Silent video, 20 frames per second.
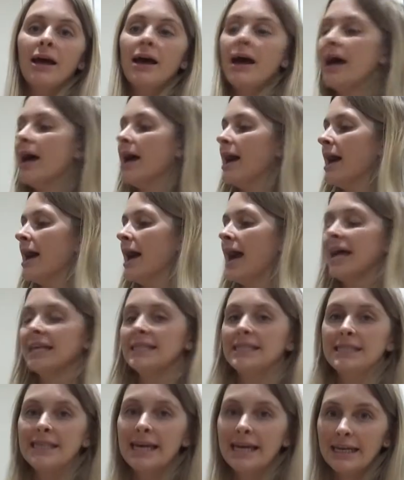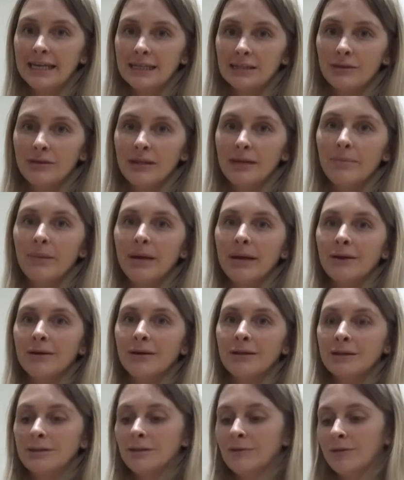aesthetics or the
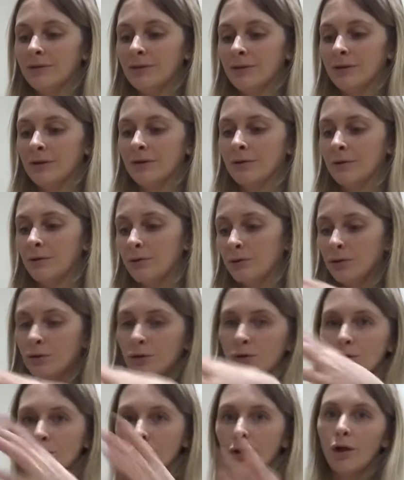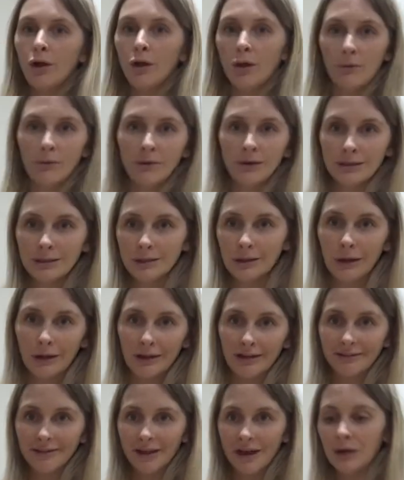appearance of the cool whole roasted
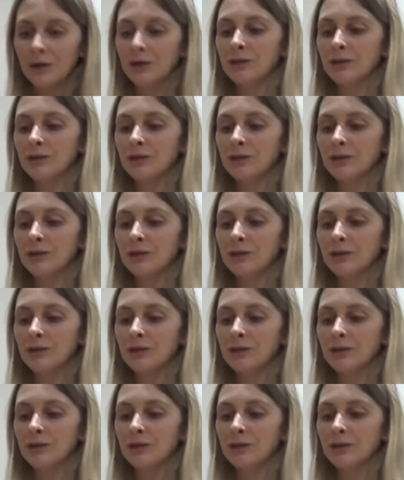cauliflower,